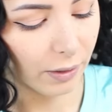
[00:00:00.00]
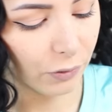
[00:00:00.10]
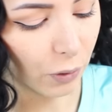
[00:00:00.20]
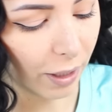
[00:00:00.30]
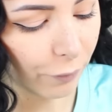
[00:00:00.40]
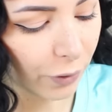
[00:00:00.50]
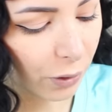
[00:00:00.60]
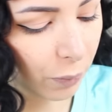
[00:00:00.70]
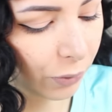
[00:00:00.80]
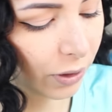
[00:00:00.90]
So after
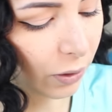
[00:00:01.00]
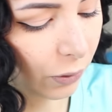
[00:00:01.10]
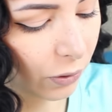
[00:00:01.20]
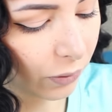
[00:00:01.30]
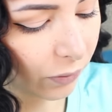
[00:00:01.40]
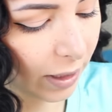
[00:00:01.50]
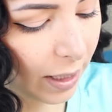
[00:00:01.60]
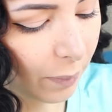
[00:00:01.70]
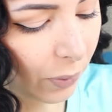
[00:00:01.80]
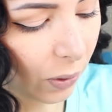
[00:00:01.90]
you put it on your
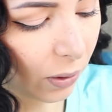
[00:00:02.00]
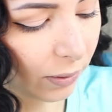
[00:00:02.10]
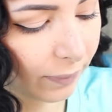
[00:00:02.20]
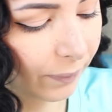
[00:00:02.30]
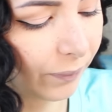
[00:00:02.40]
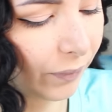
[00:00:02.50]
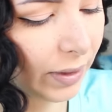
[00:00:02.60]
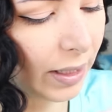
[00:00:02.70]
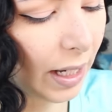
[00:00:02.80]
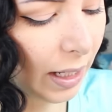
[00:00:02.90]
table,
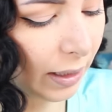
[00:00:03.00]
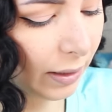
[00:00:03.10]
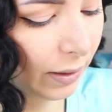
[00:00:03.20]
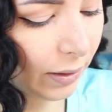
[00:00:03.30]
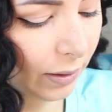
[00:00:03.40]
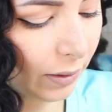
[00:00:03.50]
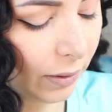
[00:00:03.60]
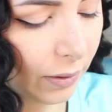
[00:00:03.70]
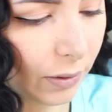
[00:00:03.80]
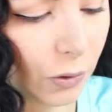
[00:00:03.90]
the
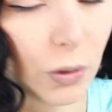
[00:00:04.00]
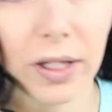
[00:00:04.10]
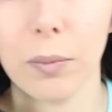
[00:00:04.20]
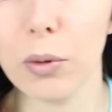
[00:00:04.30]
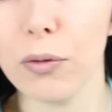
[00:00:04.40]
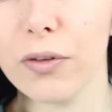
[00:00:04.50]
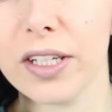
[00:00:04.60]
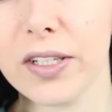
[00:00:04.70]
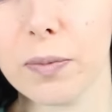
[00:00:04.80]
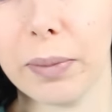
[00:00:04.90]
you can move
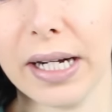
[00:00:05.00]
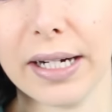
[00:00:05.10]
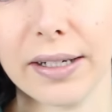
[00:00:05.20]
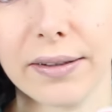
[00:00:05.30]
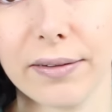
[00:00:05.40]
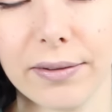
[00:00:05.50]
this part